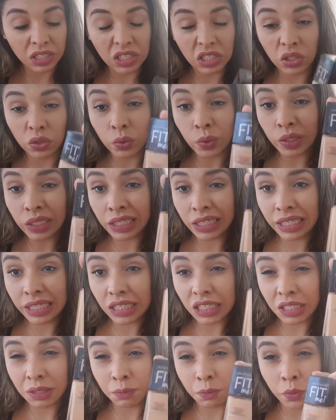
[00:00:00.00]
Dewy
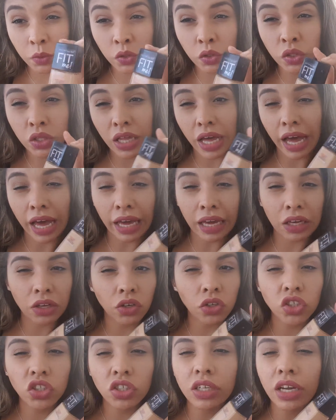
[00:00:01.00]
and Smooth. I
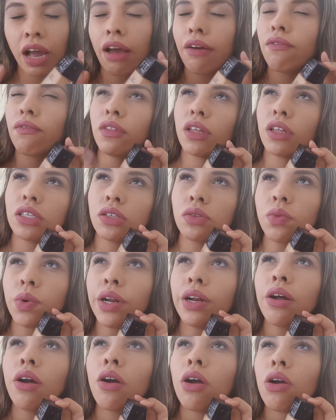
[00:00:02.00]
usually have this
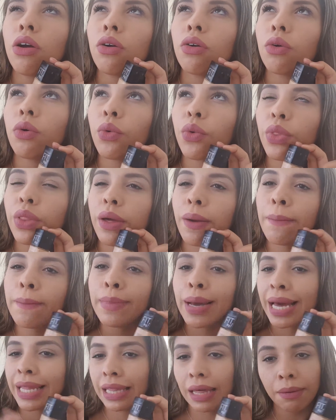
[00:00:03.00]
one or the
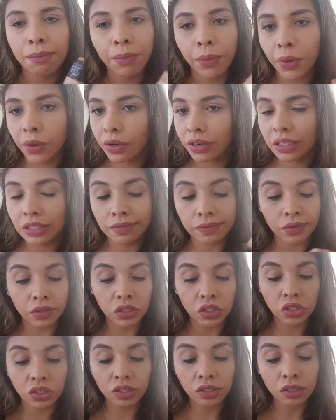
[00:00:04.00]
Matte and Poreless
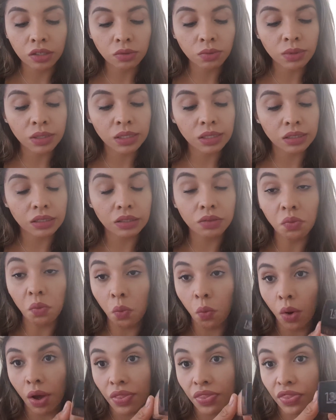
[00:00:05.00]
foundation. This one is
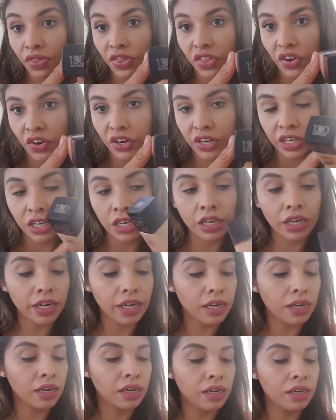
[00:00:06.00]
in 130
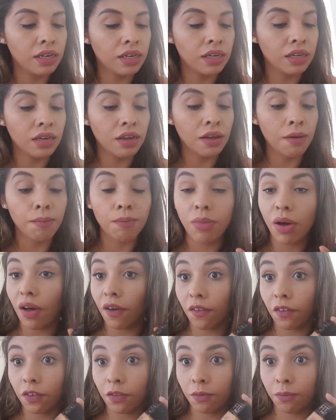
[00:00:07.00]
in
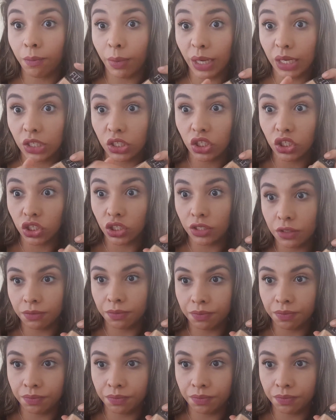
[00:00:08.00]
buff beige.